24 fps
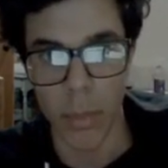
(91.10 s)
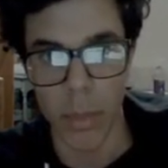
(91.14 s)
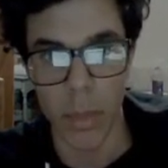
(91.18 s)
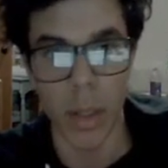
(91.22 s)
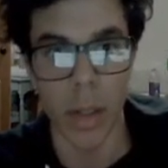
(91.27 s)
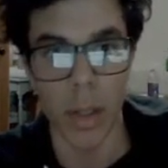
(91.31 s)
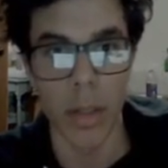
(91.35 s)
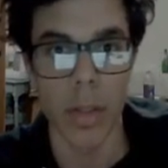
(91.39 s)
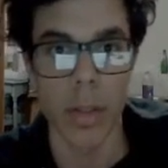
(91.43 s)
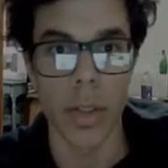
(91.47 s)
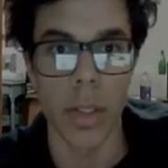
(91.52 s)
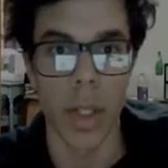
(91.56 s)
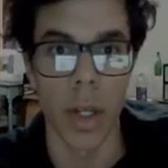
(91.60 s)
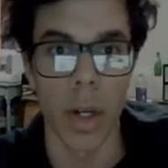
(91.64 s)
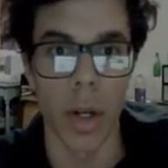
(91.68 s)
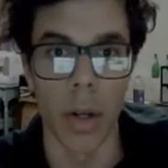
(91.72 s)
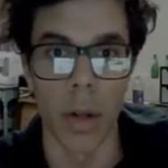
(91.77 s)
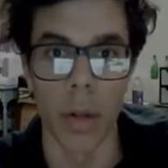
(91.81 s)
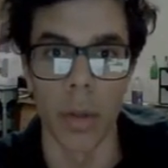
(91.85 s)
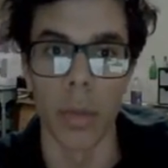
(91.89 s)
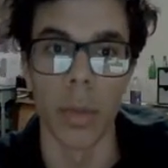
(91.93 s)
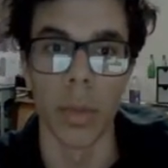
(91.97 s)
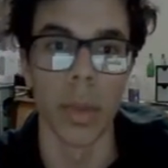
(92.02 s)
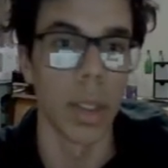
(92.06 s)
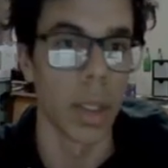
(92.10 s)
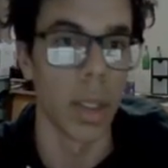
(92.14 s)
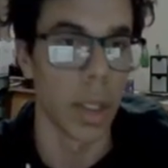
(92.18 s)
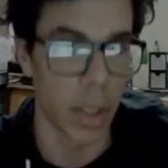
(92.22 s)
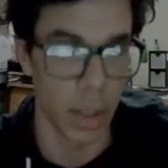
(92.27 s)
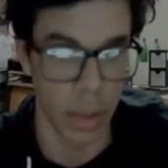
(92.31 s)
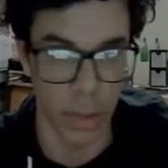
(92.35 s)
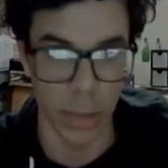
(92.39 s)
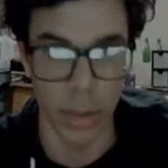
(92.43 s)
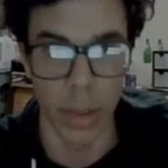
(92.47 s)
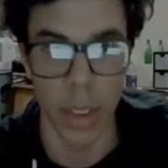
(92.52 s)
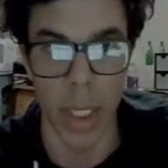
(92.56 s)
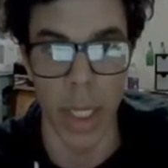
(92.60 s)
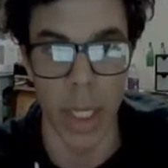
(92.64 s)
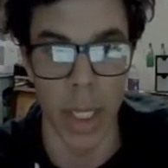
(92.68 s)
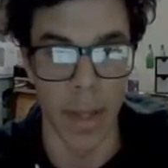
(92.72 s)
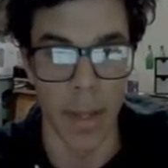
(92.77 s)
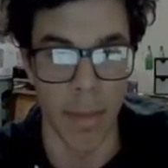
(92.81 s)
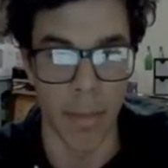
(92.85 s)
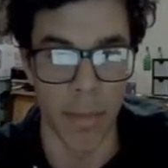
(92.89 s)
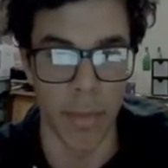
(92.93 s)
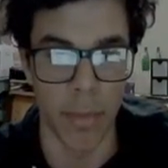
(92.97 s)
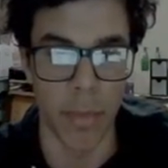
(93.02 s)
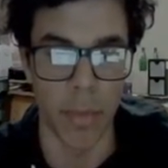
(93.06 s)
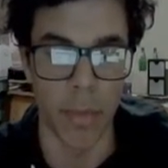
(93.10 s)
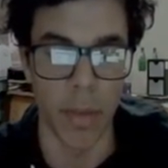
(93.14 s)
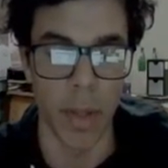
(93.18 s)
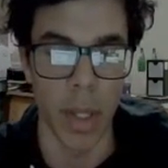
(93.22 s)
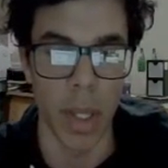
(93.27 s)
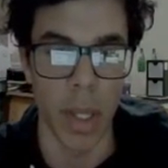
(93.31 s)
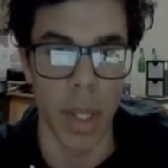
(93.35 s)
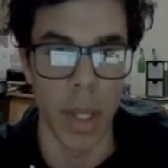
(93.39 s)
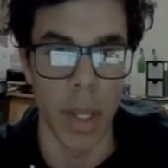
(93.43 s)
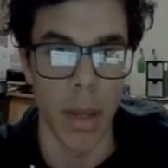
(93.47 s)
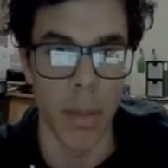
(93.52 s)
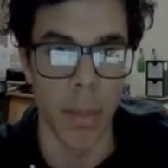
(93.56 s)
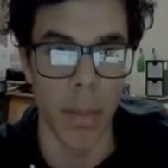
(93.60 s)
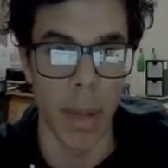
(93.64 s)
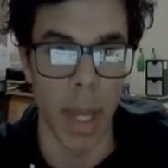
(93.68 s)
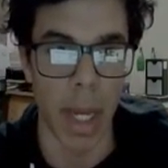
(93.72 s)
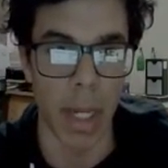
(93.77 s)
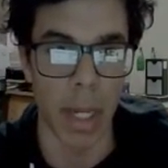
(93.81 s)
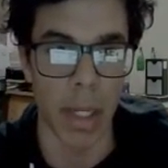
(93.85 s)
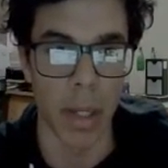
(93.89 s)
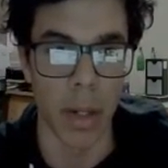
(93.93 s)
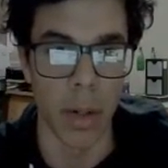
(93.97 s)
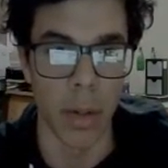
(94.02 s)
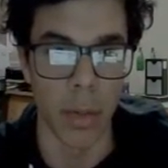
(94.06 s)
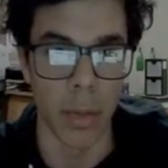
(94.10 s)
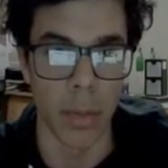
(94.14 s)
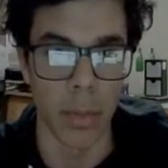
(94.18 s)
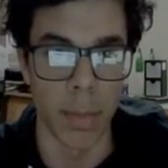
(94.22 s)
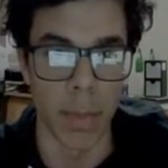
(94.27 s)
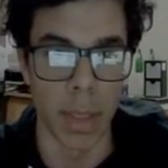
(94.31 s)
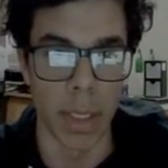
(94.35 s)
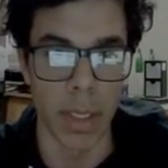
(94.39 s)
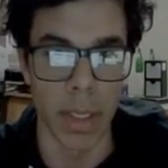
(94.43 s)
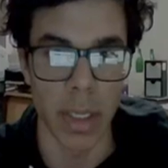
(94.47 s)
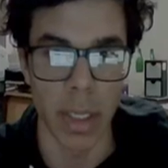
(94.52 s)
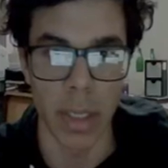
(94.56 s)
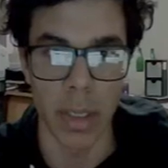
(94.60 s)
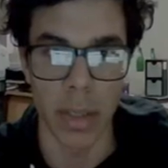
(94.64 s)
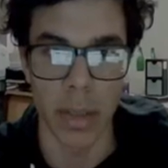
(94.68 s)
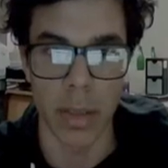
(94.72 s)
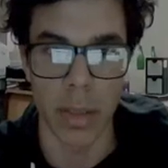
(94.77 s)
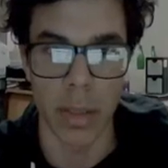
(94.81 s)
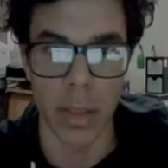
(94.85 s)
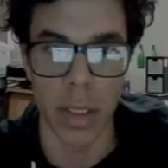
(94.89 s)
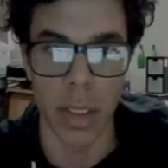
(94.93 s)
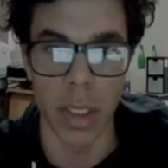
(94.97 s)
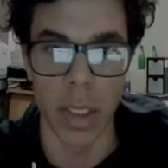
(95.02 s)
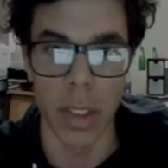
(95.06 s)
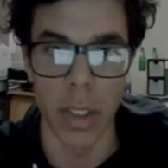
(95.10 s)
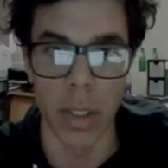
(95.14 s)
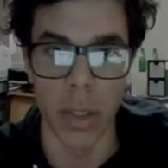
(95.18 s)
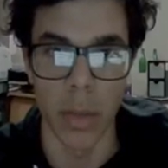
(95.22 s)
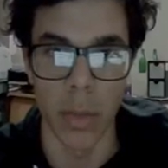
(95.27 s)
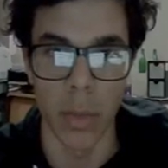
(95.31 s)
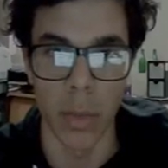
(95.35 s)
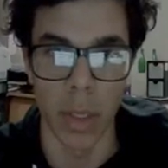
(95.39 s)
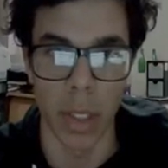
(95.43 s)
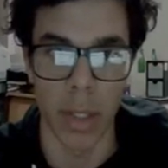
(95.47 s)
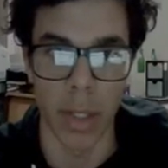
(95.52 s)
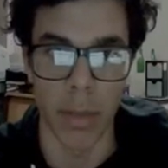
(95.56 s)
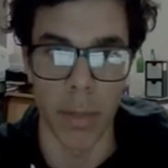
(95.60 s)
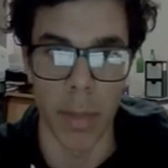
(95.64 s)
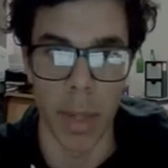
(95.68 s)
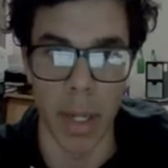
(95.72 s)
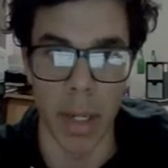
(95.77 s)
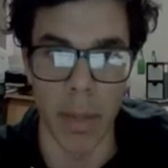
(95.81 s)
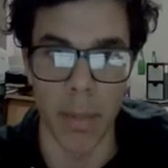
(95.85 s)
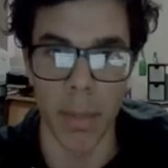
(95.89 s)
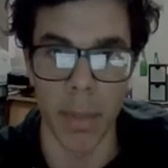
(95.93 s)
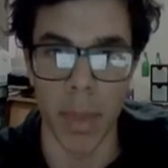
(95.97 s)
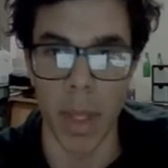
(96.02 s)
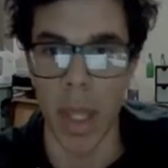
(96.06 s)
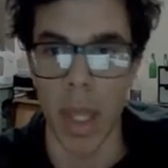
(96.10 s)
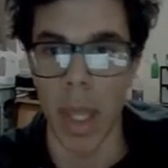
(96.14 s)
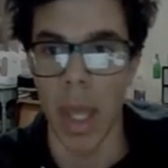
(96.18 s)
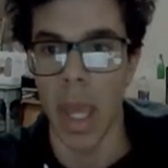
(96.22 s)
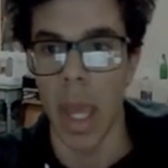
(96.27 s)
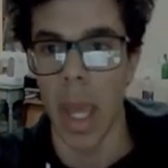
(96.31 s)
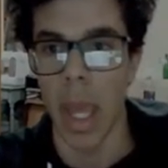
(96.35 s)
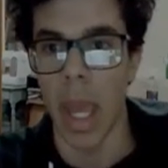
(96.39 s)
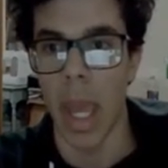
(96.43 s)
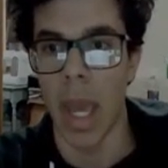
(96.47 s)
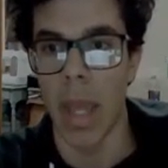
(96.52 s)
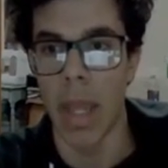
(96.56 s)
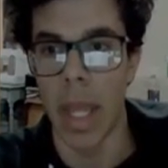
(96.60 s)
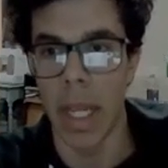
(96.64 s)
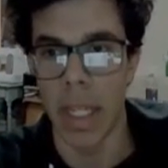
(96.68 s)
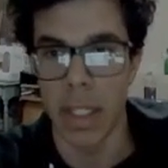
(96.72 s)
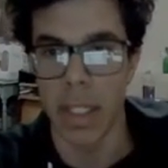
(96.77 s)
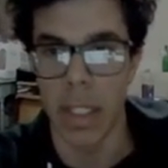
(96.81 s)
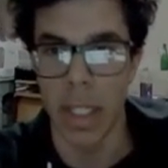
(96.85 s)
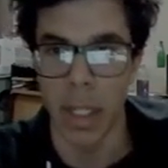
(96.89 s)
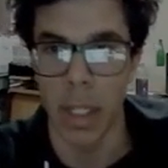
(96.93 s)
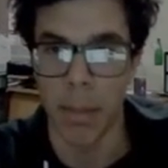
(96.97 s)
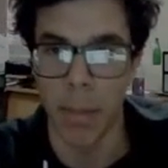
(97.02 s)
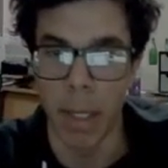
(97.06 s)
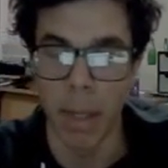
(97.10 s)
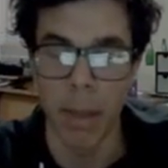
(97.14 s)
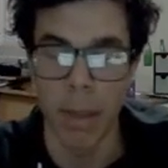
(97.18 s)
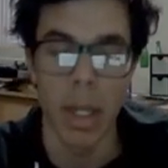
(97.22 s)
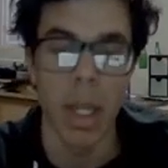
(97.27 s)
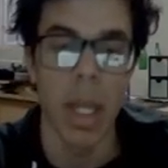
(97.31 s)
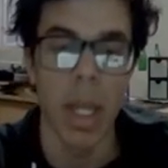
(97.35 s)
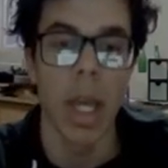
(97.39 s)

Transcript: So if black goes b6, you will give a mate, and that's checkmate.